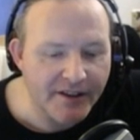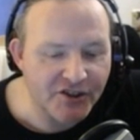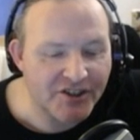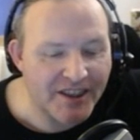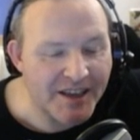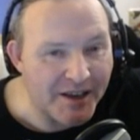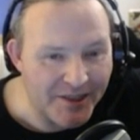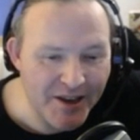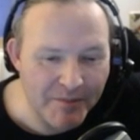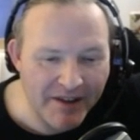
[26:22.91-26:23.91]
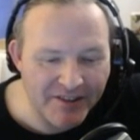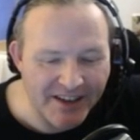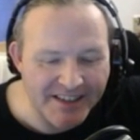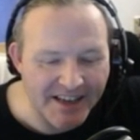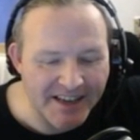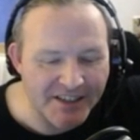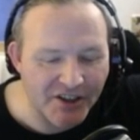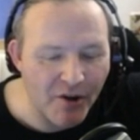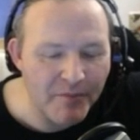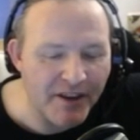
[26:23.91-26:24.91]
Just think about this. It is
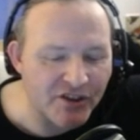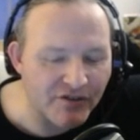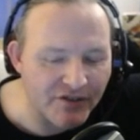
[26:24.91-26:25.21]
a combination